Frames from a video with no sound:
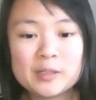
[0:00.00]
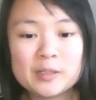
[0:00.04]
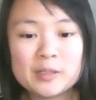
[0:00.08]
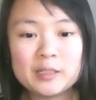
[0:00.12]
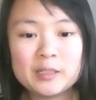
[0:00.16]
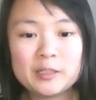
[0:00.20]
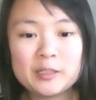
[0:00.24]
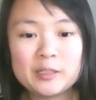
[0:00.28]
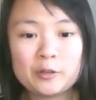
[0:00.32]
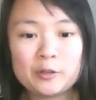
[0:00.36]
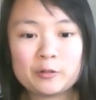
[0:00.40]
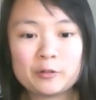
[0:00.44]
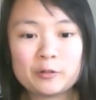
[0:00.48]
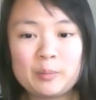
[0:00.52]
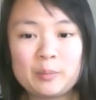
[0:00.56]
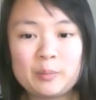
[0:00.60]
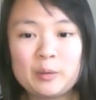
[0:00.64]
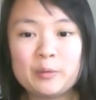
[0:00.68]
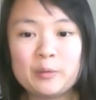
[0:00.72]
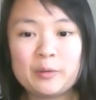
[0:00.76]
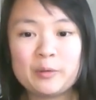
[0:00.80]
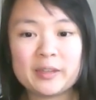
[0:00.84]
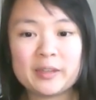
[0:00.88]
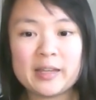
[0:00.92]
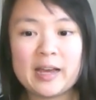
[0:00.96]
was a little creepy
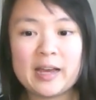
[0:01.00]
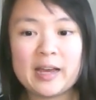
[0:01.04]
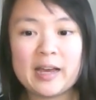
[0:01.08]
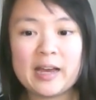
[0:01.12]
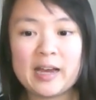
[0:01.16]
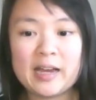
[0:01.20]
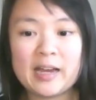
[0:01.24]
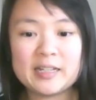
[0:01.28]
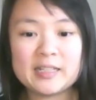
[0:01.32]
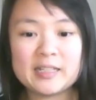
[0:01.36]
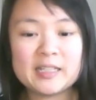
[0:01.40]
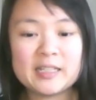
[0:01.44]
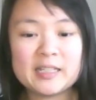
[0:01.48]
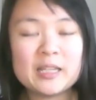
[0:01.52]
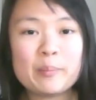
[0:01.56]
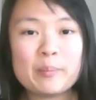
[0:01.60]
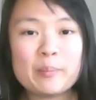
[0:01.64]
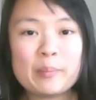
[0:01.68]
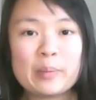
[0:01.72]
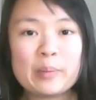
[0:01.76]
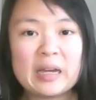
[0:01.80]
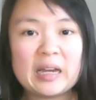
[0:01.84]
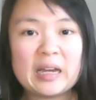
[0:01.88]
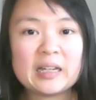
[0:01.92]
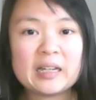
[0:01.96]
with the eyes in the
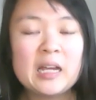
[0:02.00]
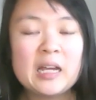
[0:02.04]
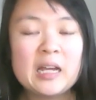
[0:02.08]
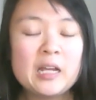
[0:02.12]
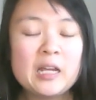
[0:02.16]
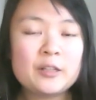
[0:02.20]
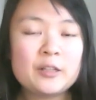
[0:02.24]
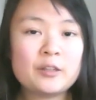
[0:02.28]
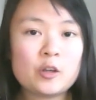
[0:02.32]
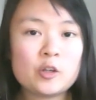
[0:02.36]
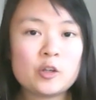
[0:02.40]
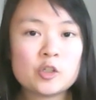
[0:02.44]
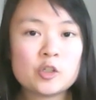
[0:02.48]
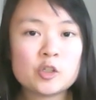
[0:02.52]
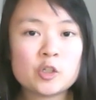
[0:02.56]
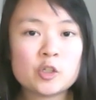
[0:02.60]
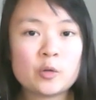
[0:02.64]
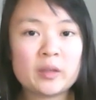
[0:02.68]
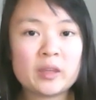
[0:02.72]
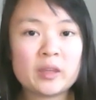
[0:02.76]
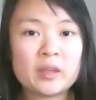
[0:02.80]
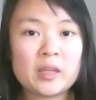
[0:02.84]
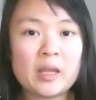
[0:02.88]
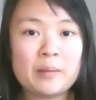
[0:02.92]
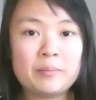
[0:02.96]
back, not sure
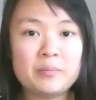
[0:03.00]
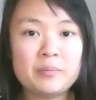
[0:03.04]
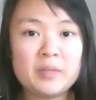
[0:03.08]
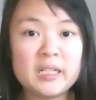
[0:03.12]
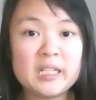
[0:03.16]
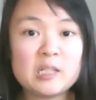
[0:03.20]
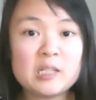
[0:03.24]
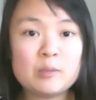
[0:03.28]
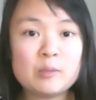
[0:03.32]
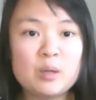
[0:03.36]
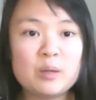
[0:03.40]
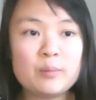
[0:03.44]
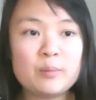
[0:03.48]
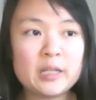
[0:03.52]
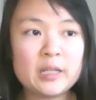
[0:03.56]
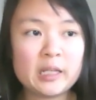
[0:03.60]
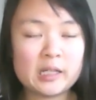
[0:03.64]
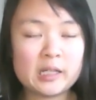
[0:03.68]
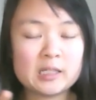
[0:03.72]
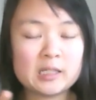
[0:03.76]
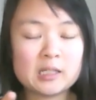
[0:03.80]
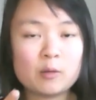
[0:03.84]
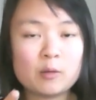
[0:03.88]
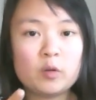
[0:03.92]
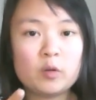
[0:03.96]
what that means, maybe
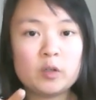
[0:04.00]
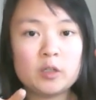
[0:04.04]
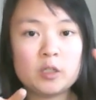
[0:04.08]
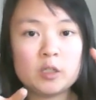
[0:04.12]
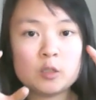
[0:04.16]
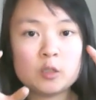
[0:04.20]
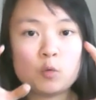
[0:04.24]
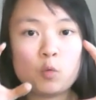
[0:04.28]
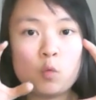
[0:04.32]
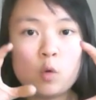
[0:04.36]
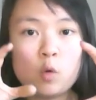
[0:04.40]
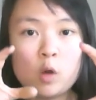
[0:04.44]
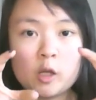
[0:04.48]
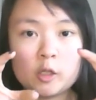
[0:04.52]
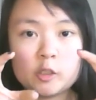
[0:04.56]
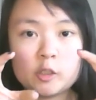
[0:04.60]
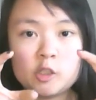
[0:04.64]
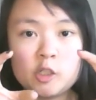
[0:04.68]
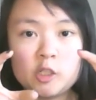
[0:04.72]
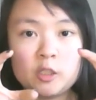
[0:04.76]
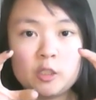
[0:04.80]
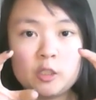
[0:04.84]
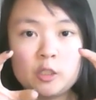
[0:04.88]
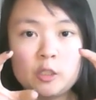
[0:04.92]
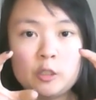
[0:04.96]
like someone is
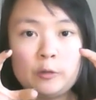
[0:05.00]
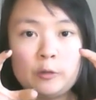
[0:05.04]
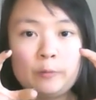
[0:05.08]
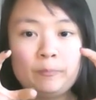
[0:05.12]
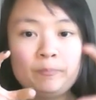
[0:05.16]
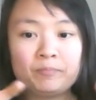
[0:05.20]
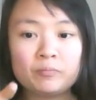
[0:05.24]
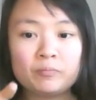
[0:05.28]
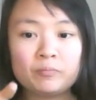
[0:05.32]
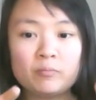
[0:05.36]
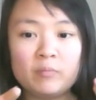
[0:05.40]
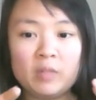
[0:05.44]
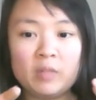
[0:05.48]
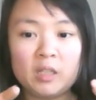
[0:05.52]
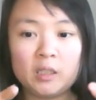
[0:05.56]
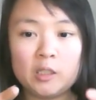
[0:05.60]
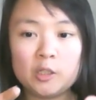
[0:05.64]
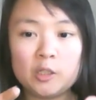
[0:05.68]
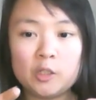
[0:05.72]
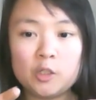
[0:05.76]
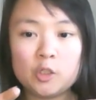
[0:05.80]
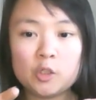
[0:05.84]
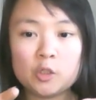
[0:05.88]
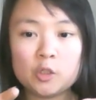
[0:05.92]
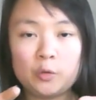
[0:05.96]
watching you,
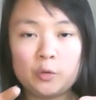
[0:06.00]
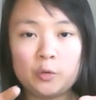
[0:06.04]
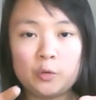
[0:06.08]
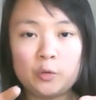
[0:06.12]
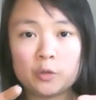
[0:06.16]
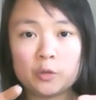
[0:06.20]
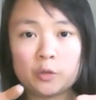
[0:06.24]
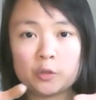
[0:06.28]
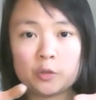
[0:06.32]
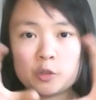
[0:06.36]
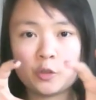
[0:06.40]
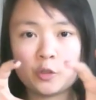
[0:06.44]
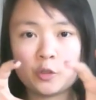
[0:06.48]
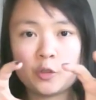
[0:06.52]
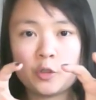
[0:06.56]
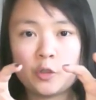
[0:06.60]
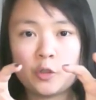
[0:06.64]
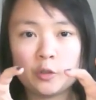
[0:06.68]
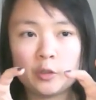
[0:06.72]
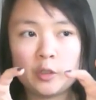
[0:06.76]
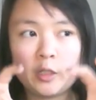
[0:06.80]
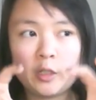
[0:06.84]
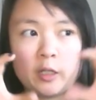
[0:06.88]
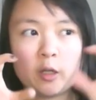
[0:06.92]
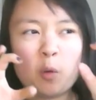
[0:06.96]
making sure
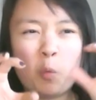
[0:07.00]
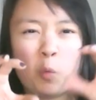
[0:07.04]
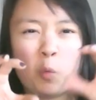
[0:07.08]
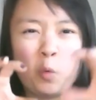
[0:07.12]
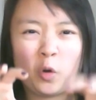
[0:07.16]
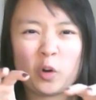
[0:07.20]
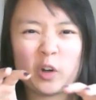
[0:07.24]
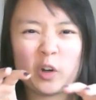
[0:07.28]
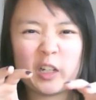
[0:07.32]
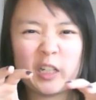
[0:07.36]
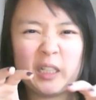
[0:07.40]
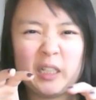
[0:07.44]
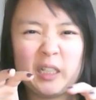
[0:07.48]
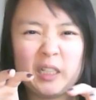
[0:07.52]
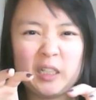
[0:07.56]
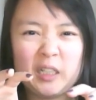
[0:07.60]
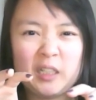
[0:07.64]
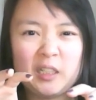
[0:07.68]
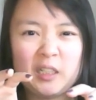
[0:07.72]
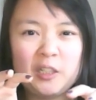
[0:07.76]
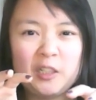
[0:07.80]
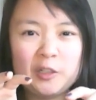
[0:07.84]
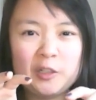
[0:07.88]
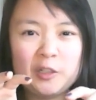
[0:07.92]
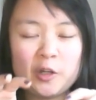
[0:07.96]
you're like
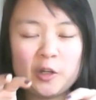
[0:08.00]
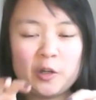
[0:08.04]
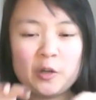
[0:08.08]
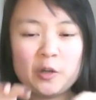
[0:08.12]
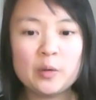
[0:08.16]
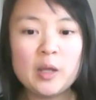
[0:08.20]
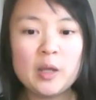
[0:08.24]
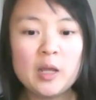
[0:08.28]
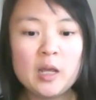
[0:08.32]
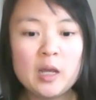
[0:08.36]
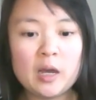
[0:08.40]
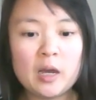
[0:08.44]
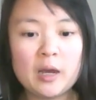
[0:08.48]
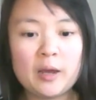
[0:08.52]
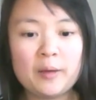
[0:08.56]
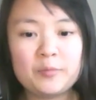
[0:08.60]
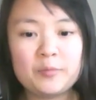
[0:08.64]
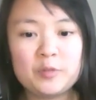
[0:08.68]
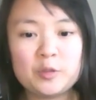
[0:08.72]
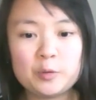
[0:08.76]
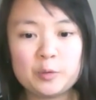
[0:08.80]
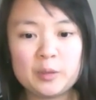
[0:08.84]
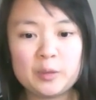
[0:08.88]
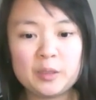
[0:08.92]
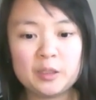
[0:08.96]
working, you know,
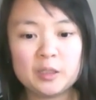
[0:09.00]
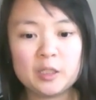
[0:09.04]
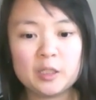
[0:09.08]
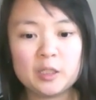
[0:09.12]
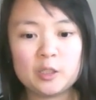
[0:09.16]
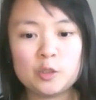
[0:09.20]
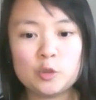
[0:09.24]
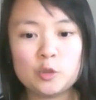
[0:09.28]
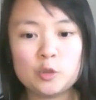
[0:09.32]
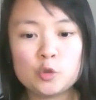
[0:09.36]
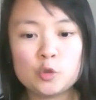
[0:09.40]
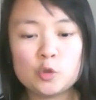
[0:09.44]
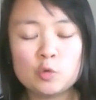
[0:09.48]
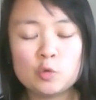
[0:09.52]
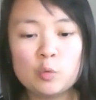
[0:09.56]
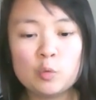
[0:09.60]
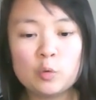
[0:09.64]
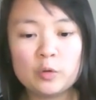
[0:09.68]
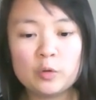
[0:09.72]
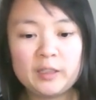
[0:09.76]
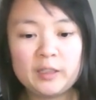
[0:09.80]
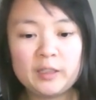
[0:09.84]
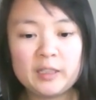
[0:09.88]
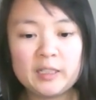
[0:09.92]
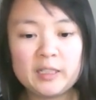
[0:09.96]
doing the
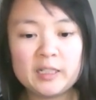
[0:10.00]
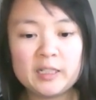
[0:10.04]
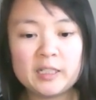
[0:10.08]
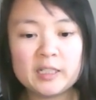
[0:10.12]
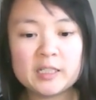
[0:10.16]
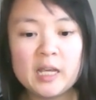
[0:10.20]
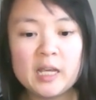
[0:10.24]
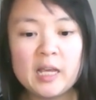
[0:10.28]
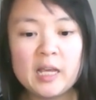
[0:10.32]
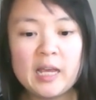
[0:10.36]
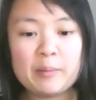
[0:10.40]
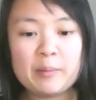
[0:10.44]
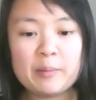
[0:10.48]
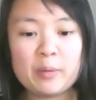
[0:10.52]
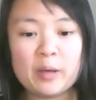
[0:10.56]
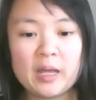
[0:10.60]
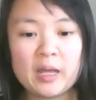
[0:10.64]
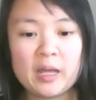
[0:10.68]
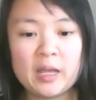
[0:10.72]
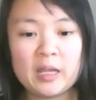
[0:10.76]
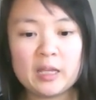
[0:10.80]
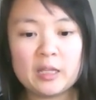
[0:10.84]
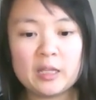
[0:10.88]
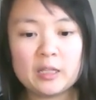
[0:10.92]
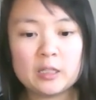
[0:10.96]
usual things,
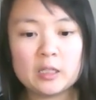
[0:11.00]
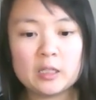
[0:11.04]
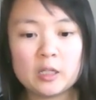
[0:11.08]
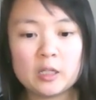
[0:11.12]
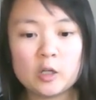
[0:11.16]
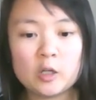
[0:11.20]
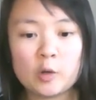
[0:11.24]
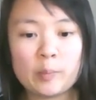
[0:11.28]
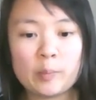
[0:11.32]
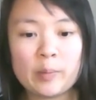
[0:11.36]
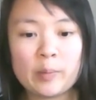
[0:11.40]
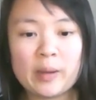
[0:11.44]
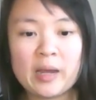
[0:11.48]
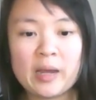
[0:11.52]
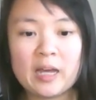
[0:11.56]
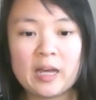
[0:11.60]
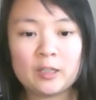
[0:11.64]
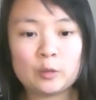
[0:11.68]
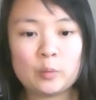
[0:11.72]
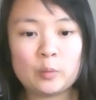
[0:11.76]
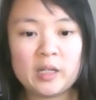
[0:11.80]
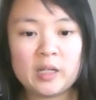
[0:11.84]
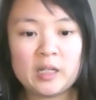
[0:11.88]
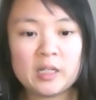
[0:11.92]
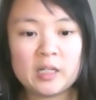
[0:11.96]
but her
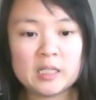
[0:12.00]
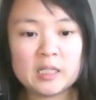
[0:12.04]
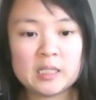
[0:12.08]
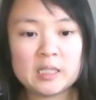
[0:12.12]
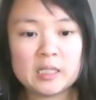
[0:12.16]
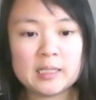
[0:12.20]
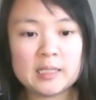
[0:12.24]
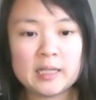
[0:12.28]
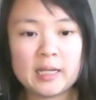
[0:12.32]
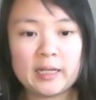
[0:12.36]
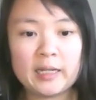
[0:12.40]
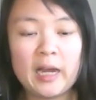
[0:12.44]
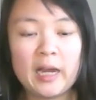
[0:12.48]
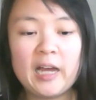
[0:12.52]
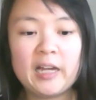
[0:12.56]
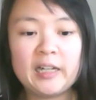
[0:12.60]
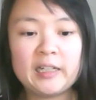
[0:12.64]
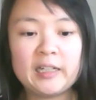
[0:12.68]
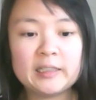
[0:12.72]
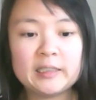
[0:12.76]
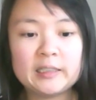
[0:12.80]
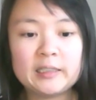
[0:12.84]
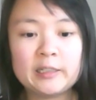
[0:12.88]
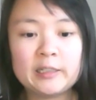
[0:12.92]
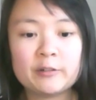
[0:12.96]
pathway is like
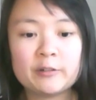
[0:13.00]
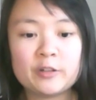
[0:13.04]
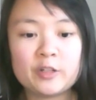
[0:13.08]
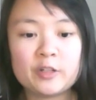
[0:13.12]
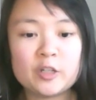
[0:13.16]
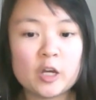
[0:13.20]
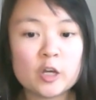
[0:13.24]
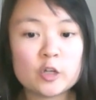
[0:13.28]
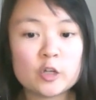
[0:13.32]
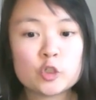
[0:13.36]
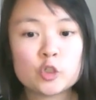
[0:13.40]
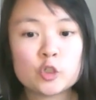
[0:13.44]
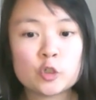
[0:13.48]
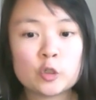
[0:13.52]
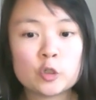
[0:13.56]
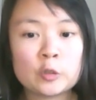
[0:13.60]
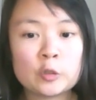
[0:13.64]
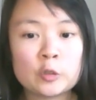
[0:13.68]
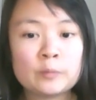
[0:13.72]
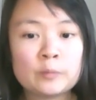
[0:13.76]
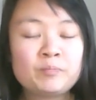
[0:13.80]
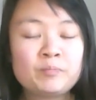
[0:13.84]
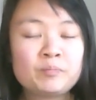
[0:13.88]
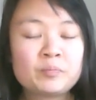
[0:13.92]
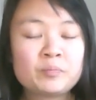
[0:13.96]
unclear and not
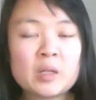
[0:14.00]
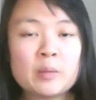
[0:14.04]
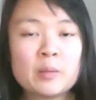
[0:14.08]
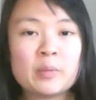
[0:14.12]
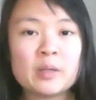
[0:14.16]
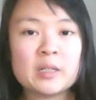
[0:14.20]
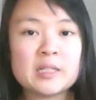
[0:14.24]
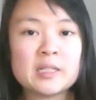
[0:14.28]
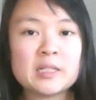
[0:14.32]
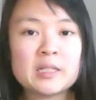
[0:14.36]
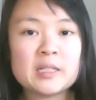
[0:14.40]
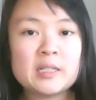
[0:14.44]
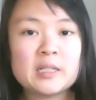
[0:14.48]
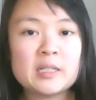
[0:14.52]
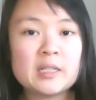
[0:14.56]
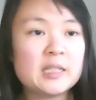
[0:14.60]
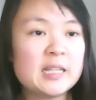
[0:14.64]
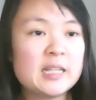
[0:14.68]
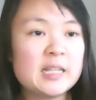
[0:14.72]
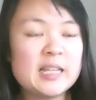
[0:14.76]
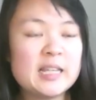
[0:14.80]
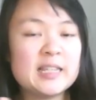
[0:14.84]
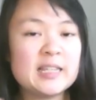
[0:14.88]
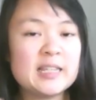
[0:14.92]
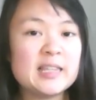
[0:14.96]
sure. But
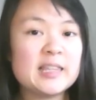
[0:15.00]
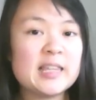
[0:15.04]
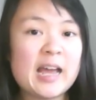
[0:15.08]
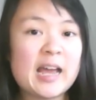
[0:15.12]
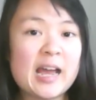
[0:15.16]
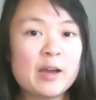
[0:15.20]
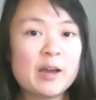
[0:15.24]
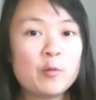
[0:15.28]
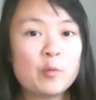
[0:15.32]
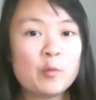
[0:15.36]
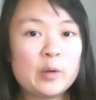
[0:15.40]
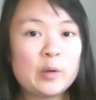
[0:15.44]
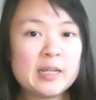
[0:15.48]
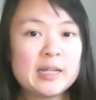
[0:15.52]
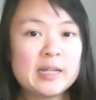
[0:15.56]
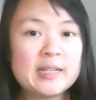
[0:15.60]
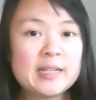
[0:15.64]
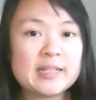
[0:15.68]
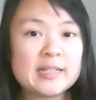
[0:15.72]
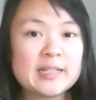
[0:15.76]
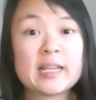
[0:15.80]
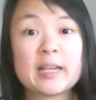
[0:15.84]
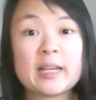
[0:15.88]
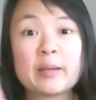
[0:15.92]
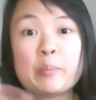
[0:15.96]
in that way,
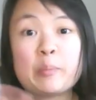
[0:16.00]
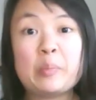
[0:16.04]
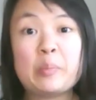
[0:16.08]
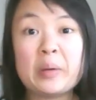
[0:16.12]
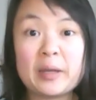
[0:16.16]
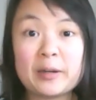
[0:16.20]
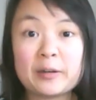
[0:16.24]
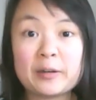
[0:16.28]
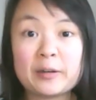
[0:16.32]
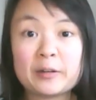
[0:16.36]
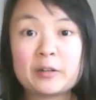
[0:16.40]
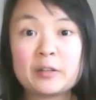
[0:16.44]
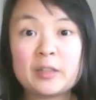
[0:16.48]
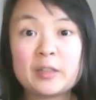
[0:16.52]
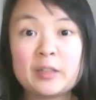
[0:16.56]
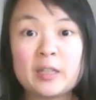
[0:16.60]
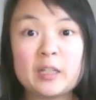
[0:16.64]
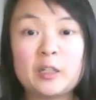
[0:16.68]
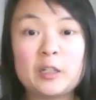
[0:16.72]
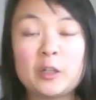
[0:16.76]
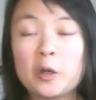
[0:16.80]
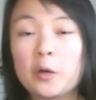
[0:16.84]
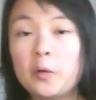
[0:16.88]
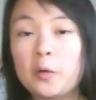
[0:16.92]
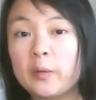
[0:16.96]
it's like better
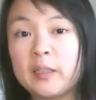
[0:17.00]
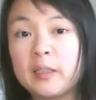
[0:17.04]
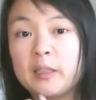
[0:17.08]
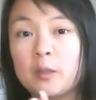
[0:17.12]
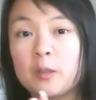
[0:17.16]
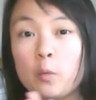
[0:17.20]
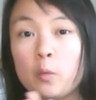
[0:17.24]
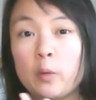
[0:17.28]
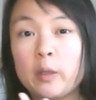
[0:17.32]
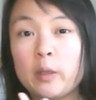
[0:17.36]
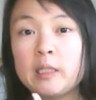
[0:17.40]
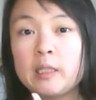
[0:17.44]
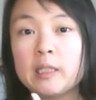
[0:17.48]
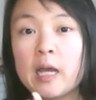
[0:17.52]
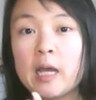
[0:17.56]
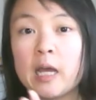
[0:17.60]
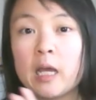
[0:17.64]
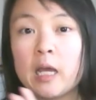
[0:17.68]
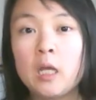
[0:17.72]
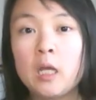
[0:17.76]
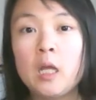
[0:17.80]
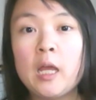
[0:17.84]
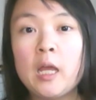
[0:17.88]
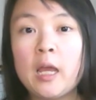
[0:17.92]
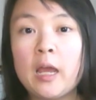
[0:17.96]
than going the way that
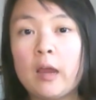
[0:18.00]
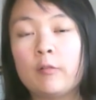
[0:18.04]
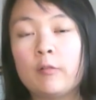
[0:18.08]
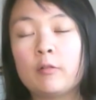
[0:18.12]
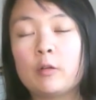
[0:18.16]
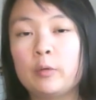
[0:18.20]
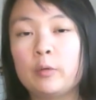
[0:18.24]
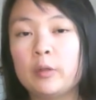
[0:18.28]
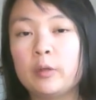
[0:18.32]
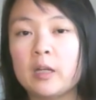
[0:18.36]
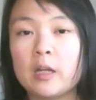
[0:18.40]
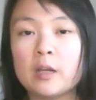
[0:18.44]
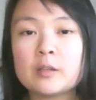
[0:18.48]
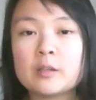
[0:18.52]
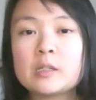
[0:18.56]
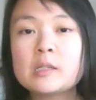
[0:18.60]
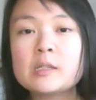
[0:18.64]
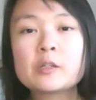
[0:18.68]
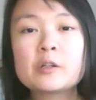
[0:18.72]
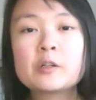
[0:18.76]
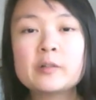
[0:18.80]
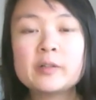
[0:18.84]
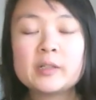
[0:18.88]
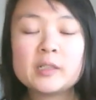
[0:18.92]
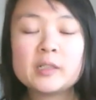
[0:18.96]
everyone else
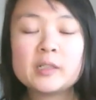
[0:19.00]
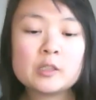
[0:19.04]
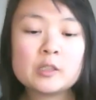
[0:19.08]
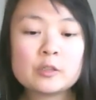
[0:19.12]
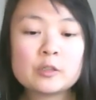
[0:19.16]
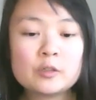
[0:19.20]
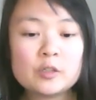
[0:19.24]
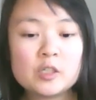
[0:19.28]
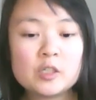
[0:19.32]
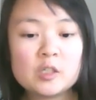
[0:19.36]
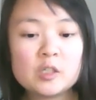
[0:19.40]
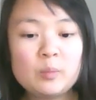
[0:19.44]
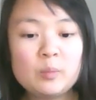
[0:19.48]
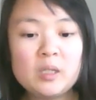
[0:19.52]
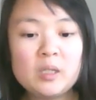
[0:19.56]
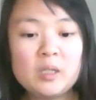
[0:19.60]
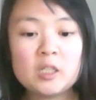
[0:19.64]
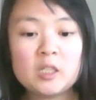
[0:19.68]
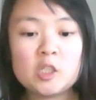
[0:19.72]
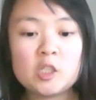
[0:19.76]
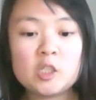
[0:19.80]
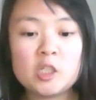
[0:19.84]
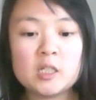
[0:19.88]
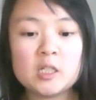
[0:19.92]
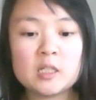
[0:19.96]
is going, so to speak.
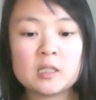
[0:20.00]
She